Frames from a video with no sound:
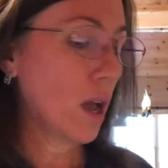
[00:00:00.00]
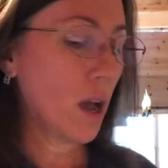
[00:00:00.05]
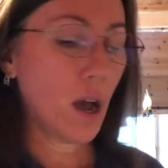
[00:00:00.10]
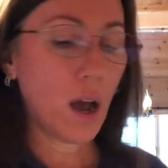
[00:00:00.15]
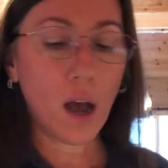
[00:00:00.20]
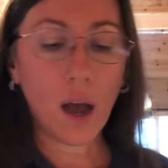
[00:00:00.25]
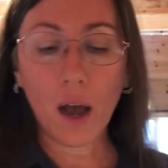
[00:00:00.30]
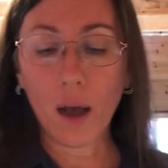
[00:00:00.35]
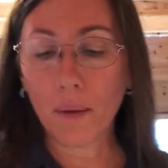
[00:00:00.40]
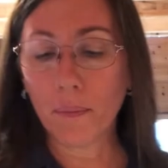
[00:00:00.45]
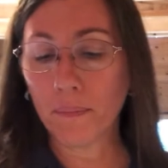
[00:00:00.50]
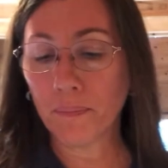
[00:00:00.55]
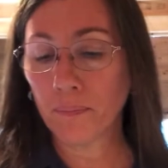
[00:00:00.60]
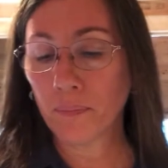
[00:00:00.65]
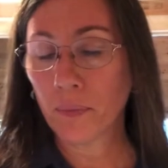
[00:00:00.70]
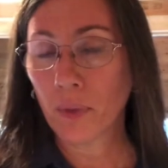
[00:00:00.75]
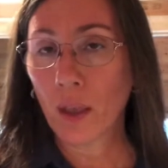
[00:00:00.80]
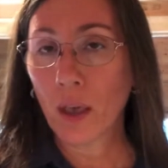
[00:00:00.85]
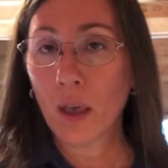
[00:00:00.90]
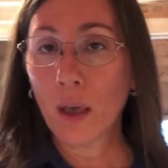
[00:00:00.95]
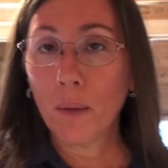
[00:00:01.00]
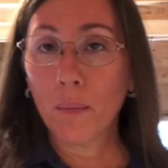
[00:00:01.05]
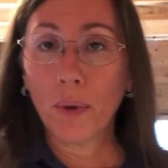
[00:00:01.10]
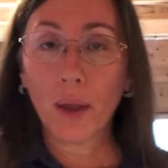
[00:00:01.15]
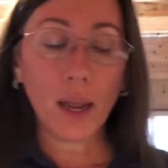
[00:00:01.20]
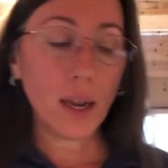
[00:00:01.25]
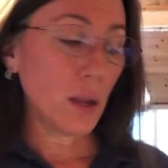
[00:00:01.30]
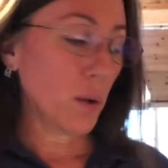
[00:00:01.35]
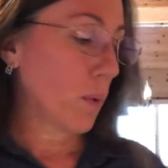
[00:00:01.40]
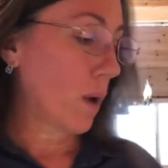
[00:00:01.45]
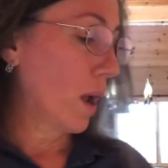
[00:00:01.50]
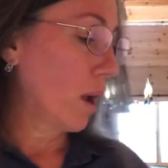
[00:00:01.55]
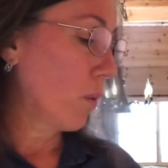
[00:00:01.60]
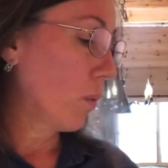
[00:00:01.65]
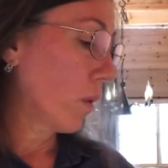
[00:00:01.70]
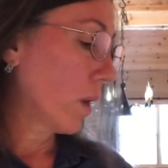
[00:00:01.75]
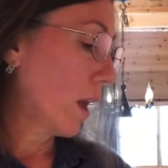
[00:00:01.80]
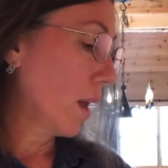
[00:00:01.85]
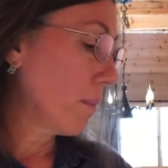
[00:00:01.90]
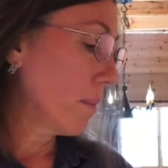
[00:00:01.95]
Um, but anyway,
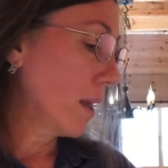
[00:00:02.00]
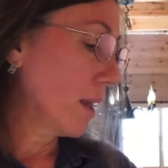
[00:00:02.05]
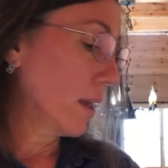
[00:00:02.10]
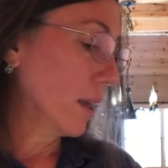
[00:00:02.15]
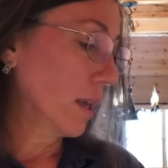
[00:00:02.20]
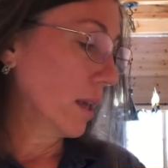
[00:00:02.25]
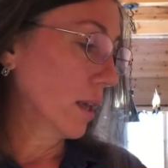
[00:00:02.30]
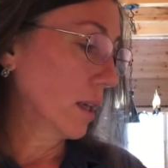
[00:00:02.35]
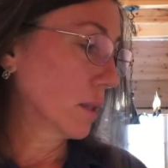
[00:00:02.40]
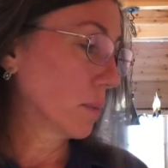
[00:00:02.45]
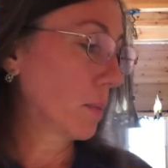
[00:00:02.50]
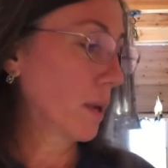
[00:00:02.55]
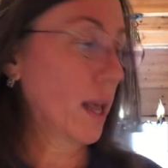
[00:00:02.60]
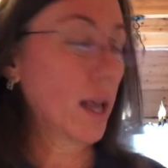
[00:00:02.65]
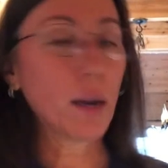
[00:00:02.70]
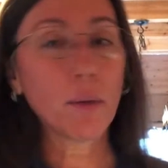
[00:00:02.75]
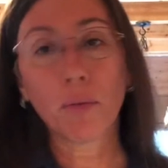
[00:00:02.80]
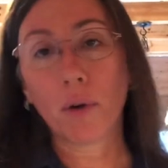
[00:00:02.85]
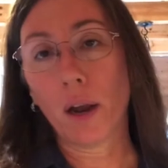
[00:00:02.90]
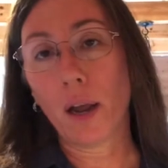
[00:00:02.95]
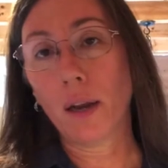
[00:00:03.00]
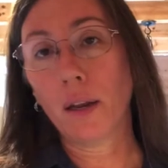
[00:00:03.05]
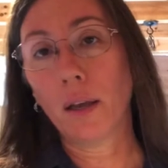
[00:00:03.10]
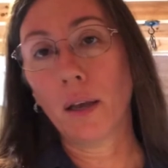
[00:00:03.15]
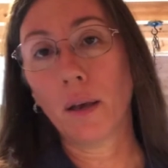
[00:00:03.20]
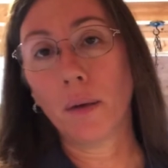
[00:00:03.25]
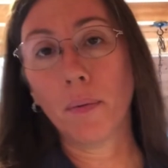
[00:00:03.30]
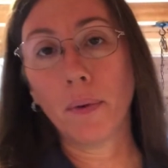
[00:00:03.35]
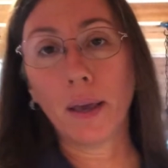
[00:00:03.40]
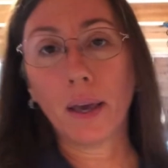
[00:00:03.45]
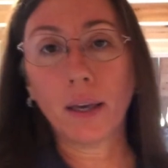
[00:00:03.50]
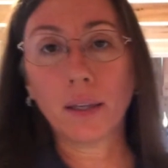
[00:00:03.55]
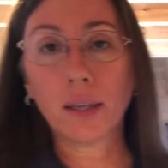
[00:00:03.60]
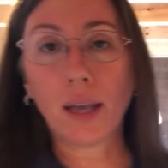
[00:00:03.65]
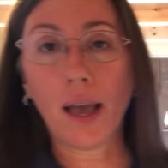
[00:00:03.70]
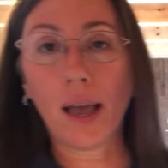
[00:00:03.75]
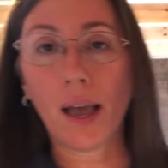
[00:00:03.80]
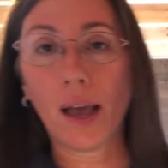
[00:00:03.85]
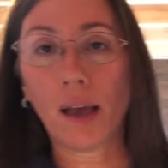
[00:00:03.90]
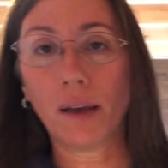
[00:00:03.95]
what I'm making is banana bread because
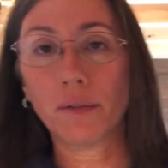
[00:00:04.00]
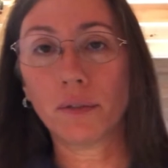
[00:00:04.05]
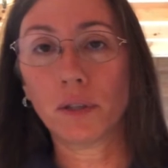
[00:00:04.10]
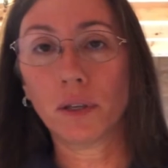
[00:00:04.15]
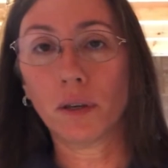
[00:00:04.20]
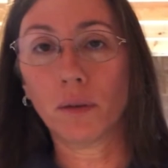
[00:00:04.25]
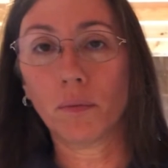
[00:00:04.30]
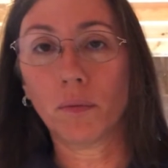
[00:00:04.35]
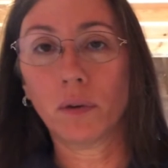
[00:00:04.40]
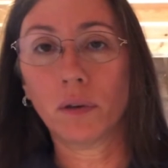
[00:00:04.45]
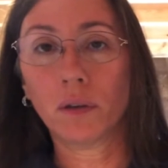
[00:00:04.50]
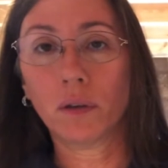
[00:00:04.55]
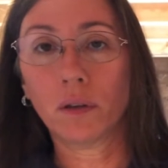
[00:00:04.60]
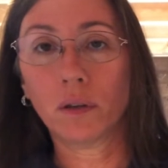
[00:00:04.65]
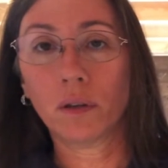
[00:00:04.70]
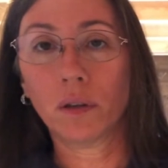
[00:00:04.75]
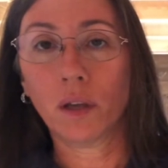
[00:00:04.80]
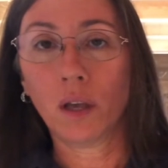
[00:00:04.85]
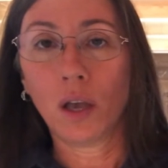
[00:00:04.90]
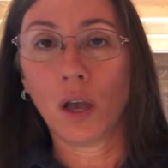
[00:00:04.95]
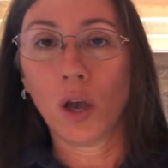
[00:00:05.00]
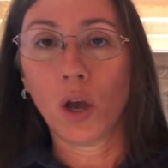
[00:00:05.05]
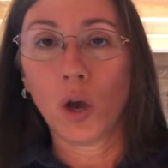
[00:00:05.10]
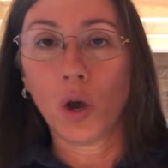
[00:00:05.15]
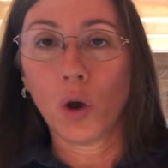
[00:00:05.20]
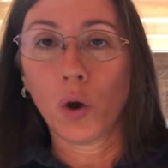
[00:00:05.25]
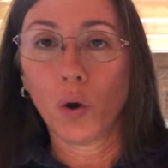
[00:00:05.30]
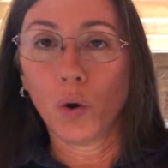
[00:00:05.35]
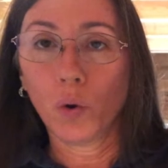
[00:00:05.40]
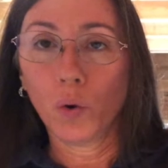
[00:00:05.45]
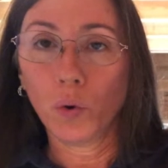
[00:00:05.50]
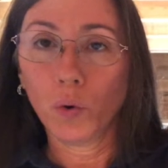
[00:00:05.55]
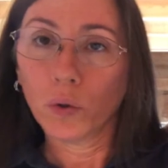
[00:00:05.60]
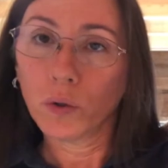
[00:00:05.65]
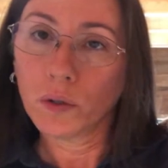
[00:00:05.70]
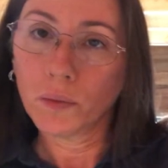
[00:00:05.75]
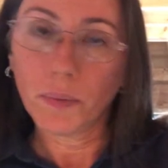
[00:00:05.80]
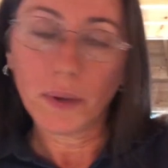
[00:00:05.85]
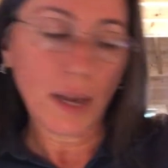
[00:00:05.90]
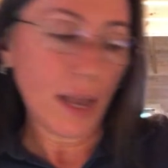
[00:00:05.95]
I have some
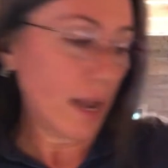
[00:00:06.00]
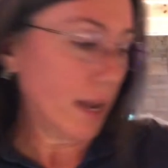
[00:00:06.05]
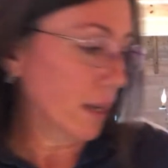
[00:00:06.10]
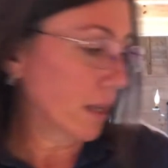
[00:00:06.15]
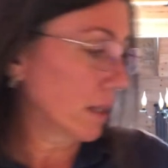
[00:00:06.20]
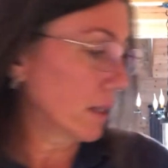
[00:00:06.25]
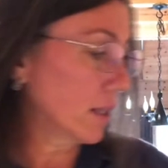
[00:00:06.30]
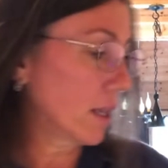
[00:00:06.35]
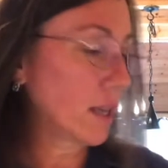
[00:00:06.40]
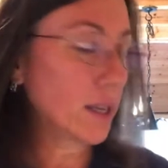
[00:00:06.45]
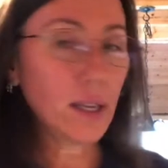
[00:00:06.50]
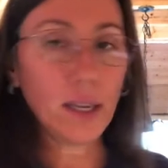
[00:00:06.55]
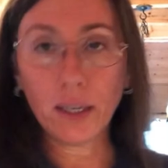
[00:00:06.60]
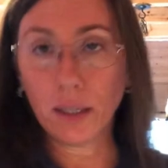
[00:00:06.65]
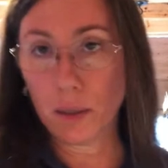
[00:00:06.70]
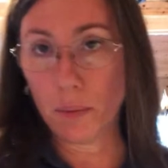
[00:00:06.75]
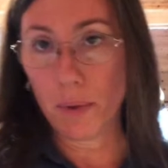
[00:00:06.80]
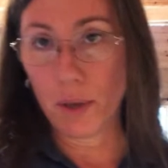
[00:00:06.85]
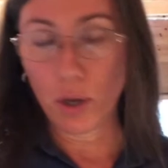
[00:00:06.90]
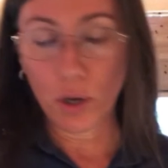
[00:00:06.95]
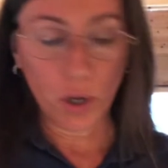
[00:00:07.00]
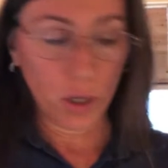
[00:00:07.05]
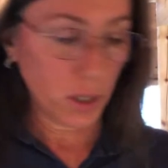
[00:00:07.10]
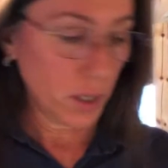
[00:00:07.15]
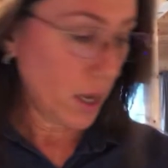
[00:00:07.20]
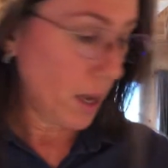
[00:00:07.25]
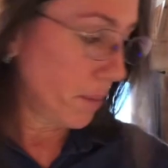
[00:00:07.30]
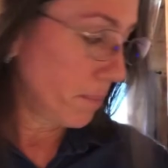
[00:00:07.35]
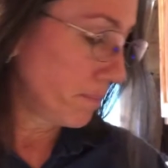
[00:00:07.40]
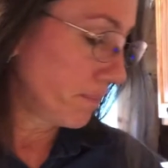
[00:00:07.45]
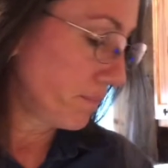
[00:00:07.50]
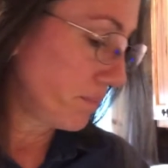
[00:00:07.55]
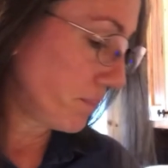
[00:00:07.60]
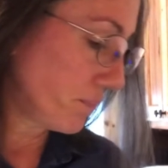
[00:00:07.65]
old bananas that need to be cooked up.